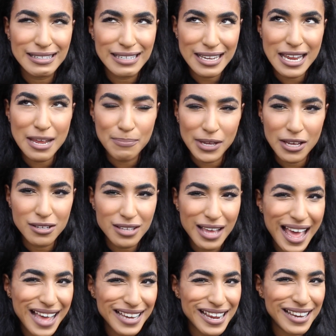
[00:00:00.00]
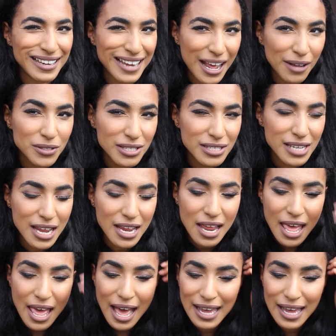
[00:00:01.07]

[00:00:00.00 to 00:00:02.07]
did it because I had announced it,